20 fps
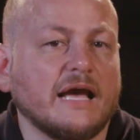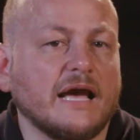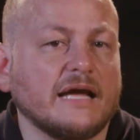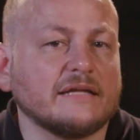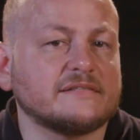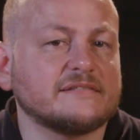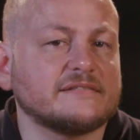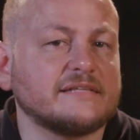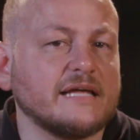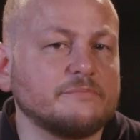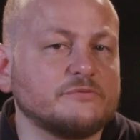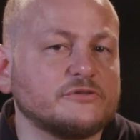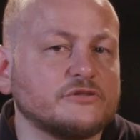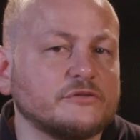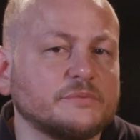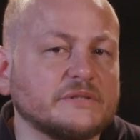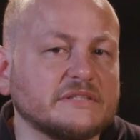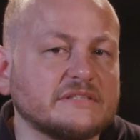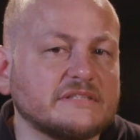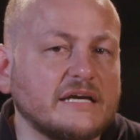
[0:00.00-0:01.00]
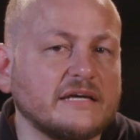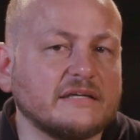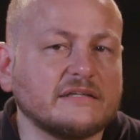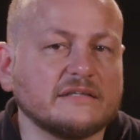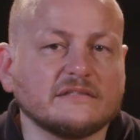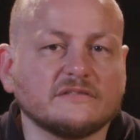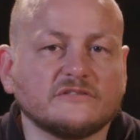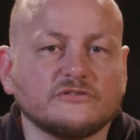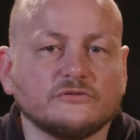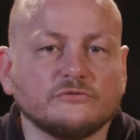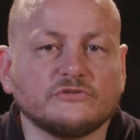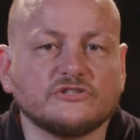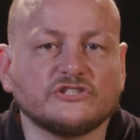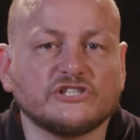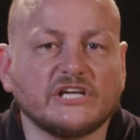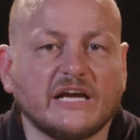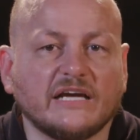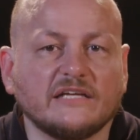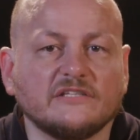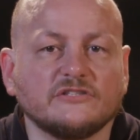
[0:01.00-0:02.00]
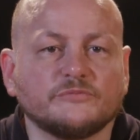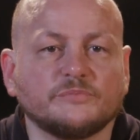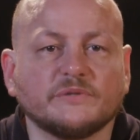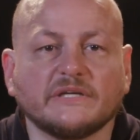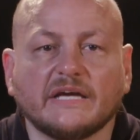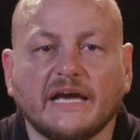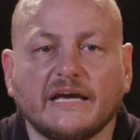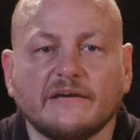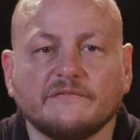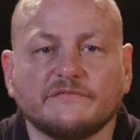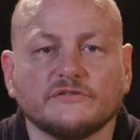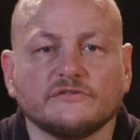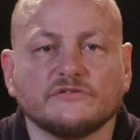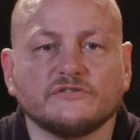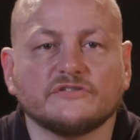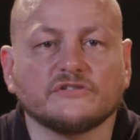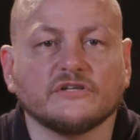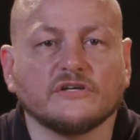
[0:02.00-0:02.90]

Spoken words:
and steps should be taken to change behaviors